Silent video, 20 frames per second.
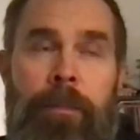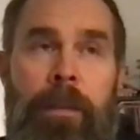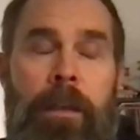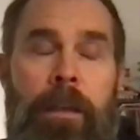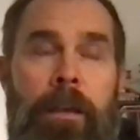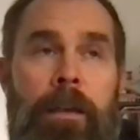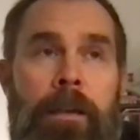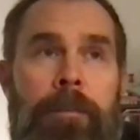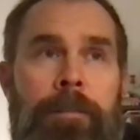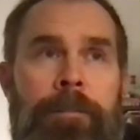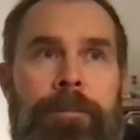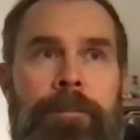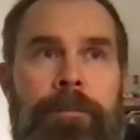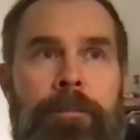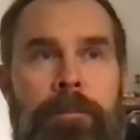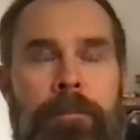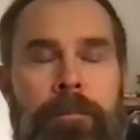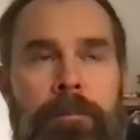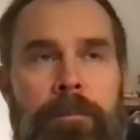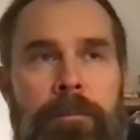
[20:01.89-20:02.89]
And
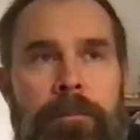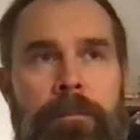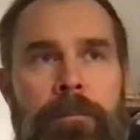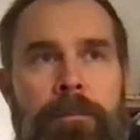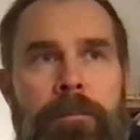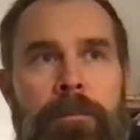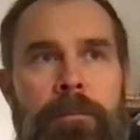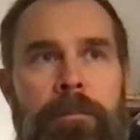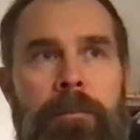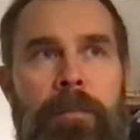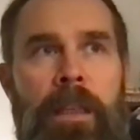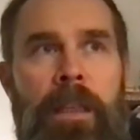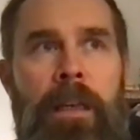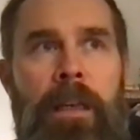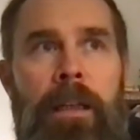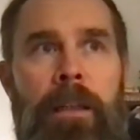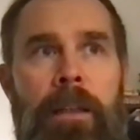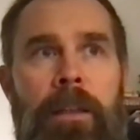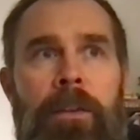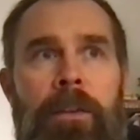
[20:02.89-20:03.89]

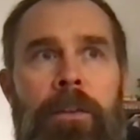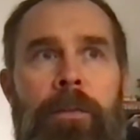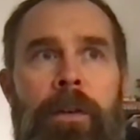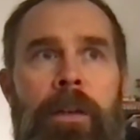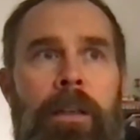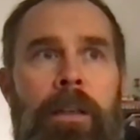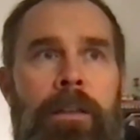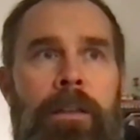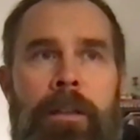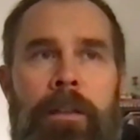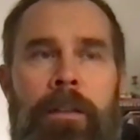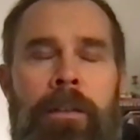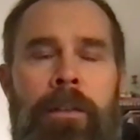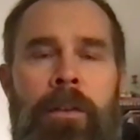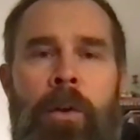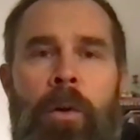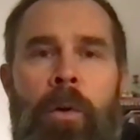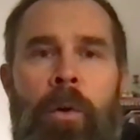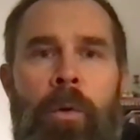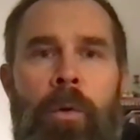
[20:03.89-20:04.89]
this is funny because this is
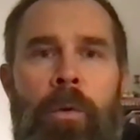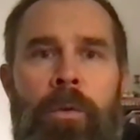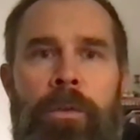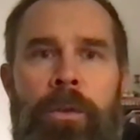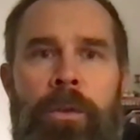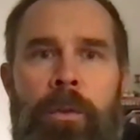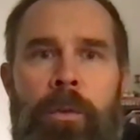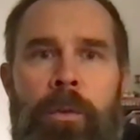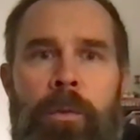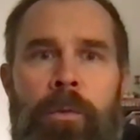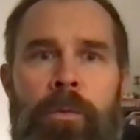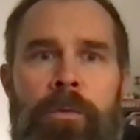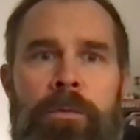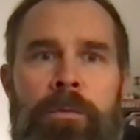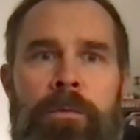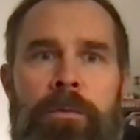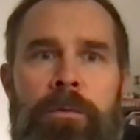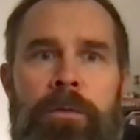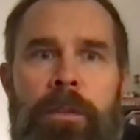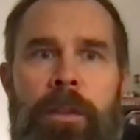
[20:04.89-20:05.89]
a whole new
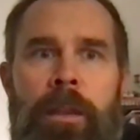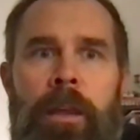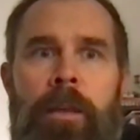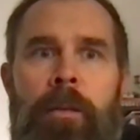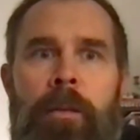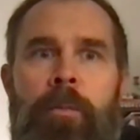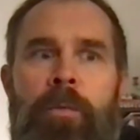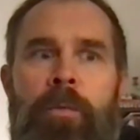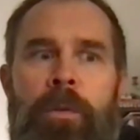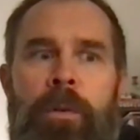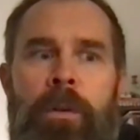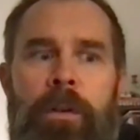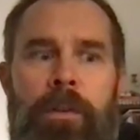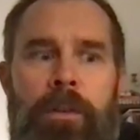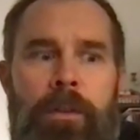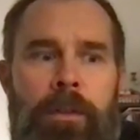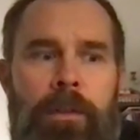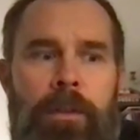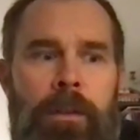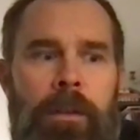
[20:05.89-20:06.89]
game for
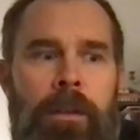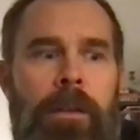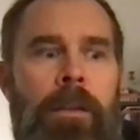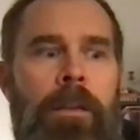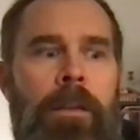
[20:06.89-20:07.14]
us.